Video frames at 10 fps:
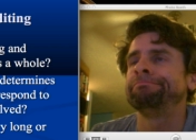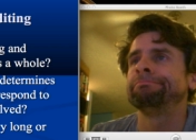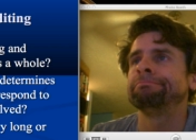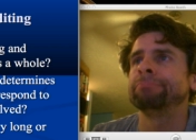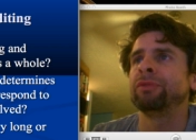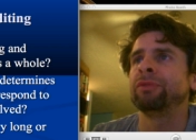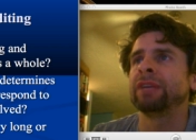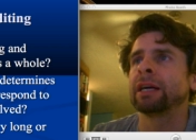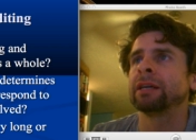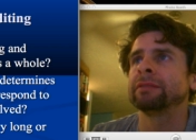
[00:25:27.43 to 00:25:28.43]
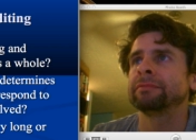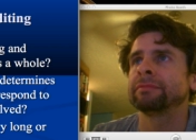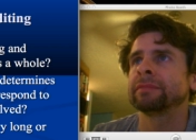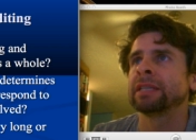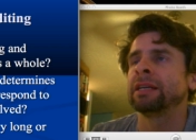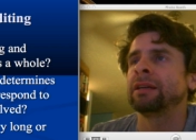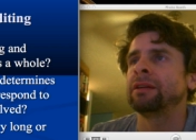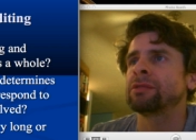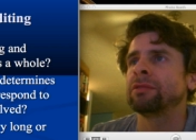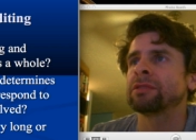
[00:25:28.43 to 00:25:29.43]
Moving on,
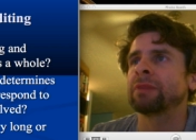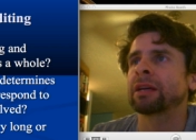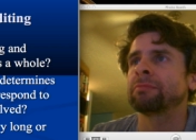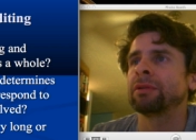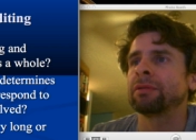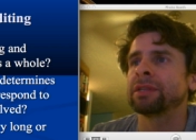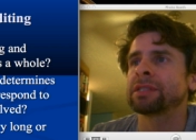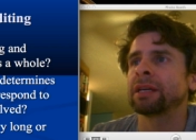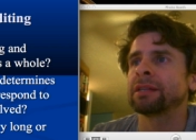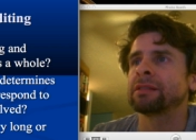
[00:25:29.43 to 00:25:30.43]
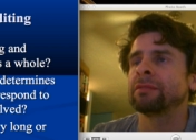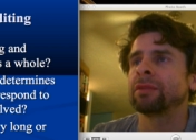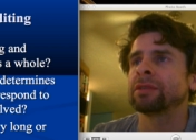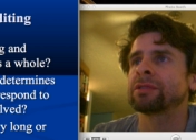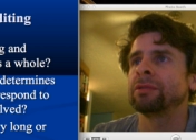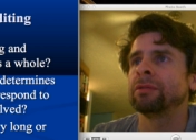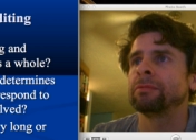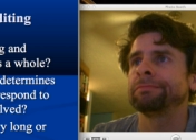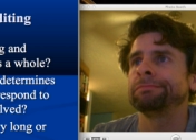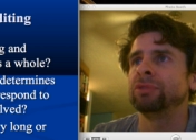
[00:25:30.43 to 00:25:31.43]
as soon as my computer decides it wants to
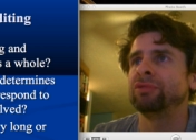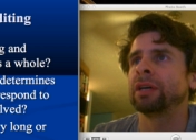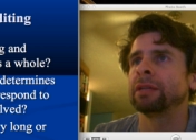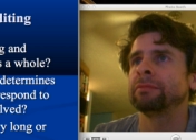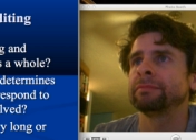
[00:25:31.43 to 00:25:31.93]
move on.